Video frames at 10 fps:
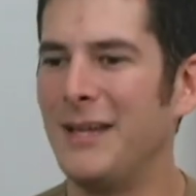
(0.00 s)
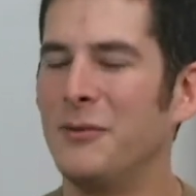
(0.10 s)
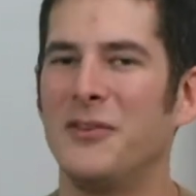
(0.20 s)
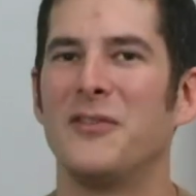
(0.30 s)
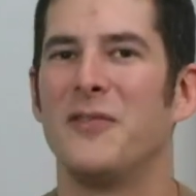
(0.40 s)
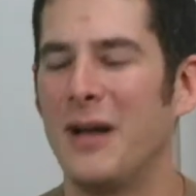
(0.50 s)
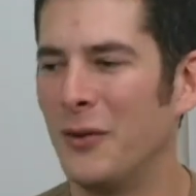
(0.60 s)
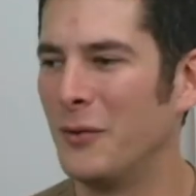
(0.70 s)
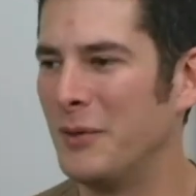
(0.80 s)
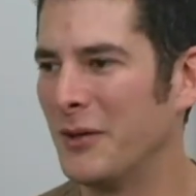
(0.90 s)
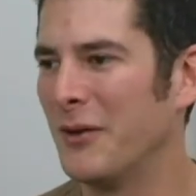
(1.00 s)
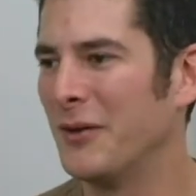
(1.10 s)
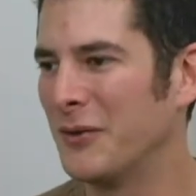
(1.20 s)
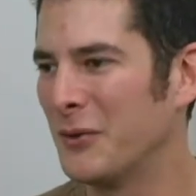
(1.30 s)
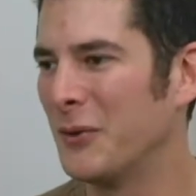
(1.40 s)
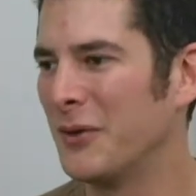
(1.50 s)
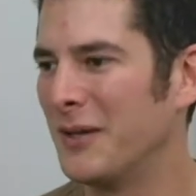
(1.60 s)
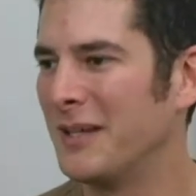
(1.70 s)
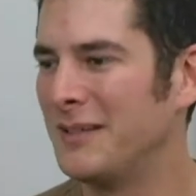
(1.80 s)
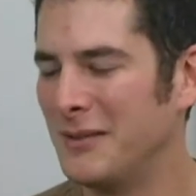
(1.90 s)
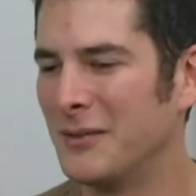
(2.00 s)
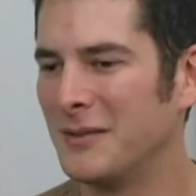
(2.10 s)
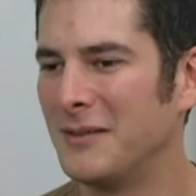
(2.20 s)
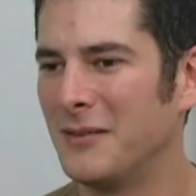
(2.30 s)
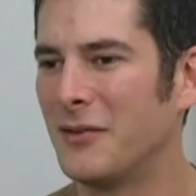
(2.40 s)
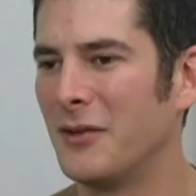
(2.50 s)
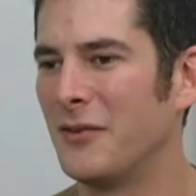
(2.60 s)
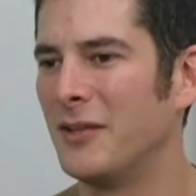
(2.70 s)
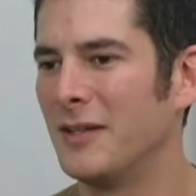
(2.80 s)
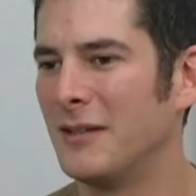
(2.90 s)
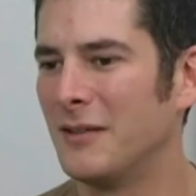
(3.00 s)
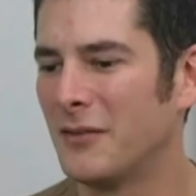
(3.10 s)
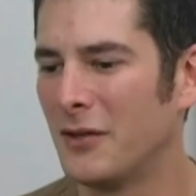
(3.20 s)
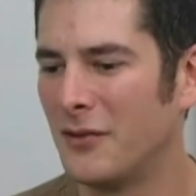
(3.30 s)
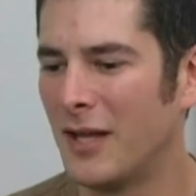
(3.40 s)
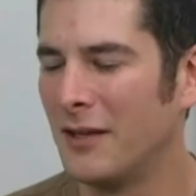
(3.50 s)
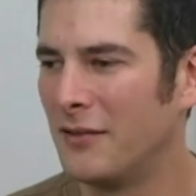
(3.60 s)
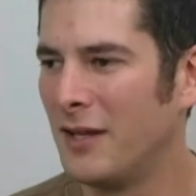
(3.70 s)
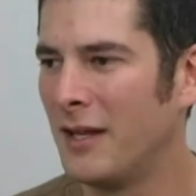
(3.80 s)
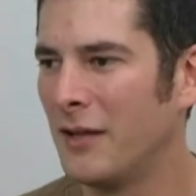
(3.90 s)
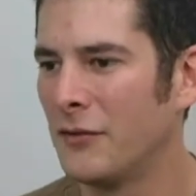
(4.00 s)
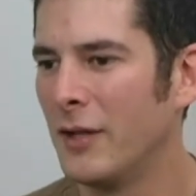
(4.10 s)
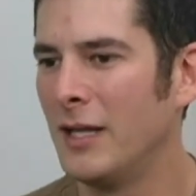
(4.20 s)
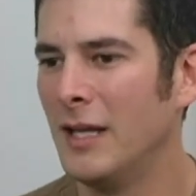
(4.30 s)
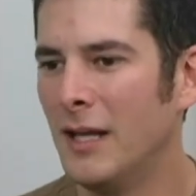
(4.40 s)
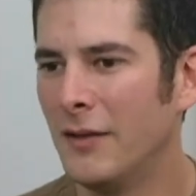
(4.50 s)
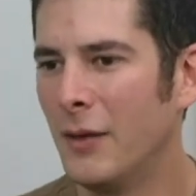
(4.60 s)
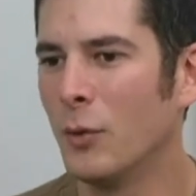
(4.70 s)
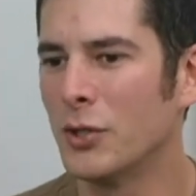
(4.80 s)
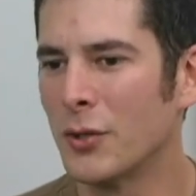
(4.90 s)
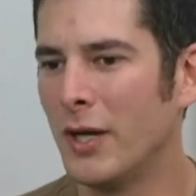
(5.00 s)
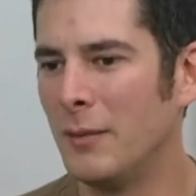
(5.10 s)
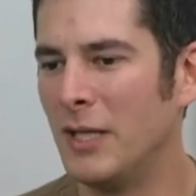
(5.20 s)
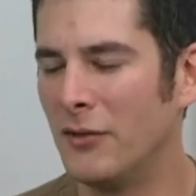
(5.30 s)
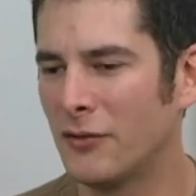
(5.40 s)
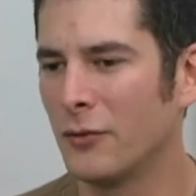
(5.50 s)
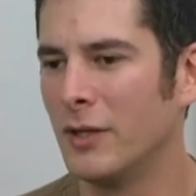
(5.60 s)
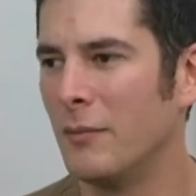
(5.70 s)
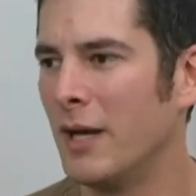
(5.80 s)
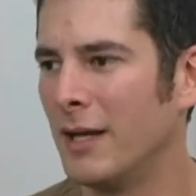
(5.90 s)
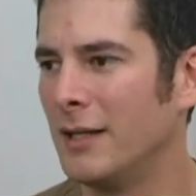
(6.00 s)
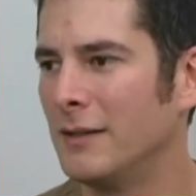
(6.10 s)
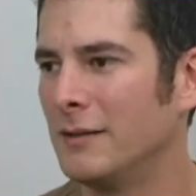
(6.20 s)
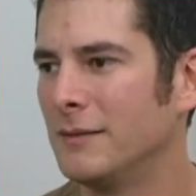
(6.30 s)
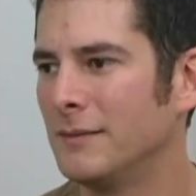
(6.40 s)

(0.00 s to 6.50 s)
he was just following me around the corner. It starts to kind of stand out. So they weren't trying to be discreet about it.